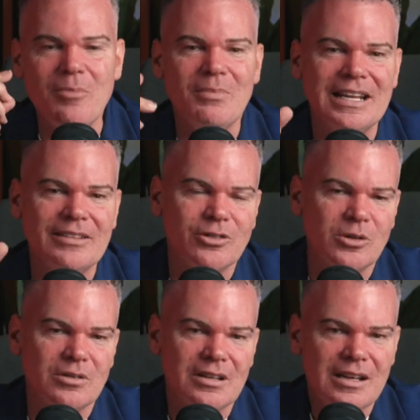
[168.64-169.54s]

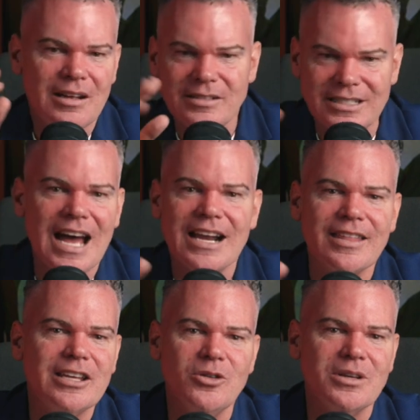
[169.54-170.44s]
meaningful data
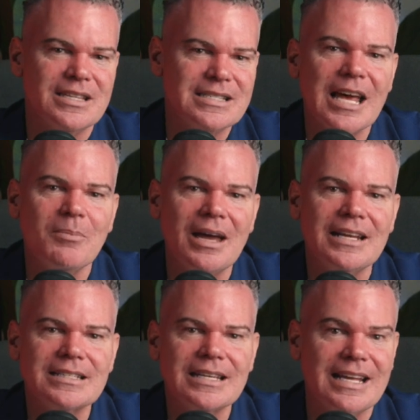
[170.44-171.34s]
that you can
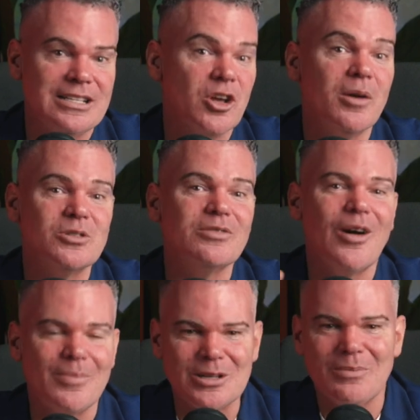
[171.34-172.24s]
segment in terms of
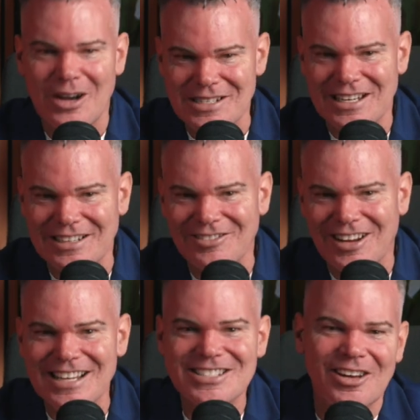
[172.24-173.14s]
optimizing,
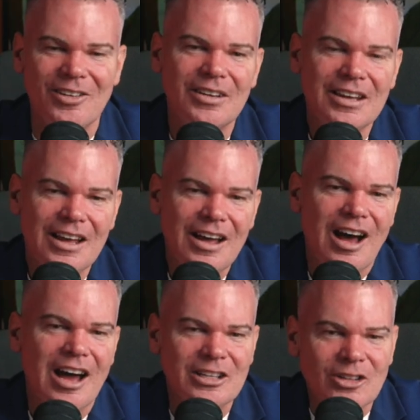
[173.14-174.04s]
right? So
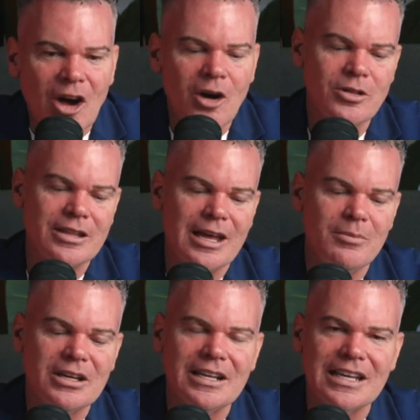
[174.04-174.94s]
I know that they
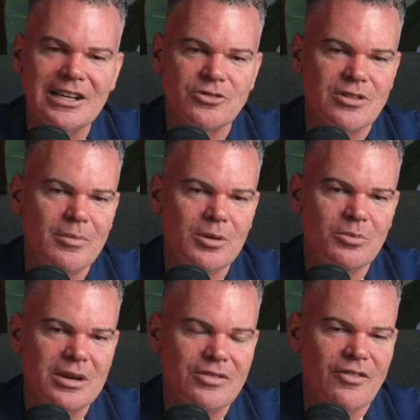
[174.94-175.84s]
were going to get in trouble
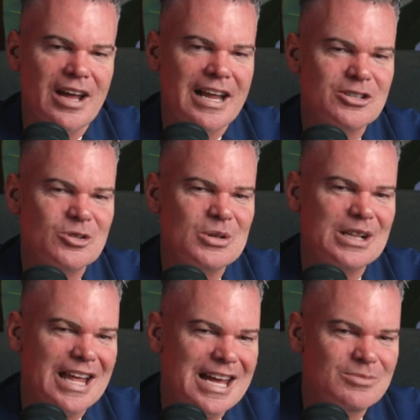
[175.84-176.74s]
with financial
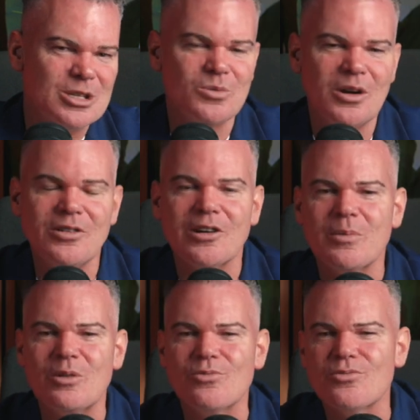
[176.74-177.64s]
claims as well. You've got to
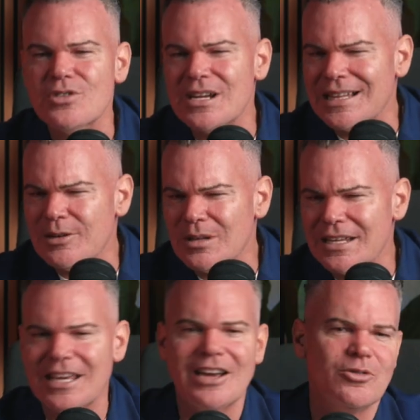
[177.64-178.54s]
be really, really
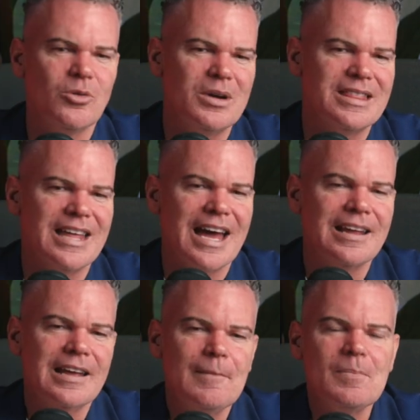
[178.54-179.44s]
careful with that
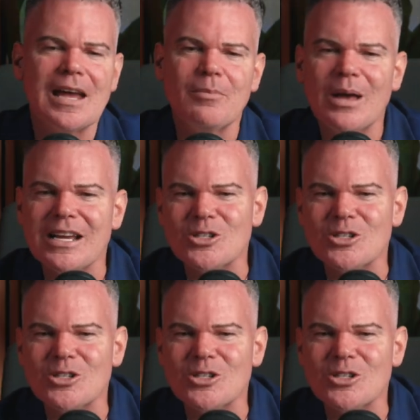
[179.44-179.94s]
and make